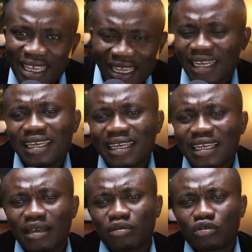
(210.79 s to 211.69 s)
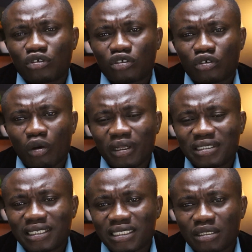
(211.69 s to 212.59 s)
in the comment
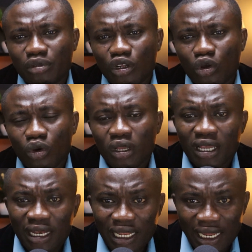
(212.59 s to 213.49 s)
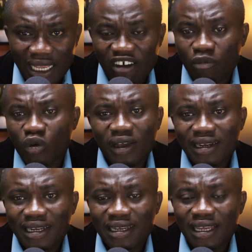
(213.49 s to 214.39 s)
section below. The link I've
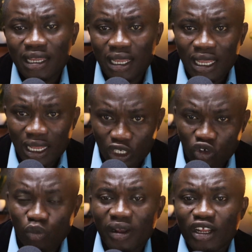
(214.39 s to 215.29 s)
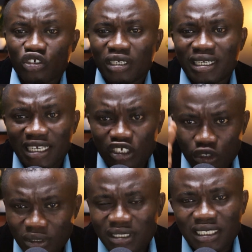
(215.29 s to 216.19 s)
provided there, so provide also in the
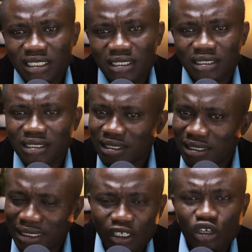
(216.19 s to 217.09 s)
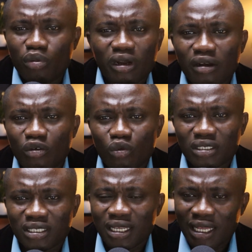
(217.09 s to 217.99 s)
description section. Send your prayer
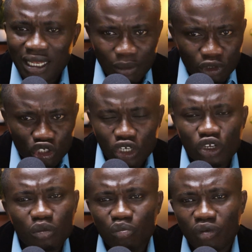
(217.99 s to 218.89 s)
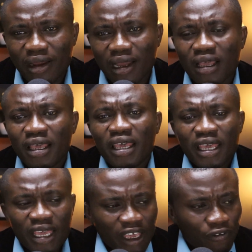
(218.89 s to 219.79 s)
request. Let me join you in prayer.
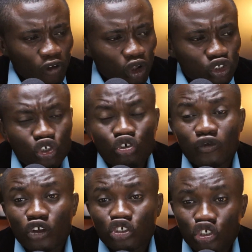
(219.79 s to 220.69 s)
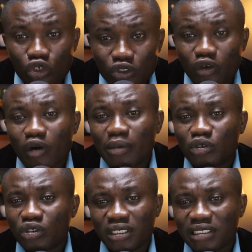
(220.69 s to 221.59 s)
If also you've not
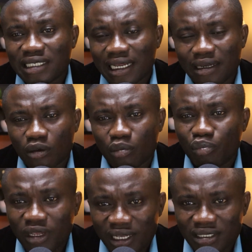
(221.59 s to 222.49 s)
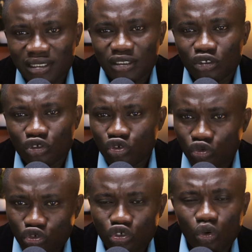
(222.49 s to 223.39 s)
subscribed to this channel, please
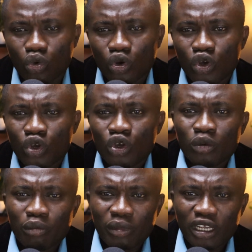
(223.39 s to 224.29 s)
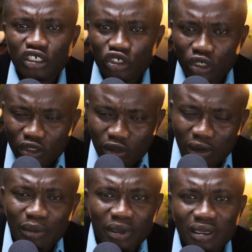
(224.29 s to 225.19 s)
do so by
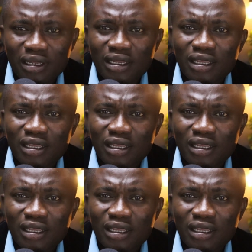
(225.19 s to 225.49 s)
subscribing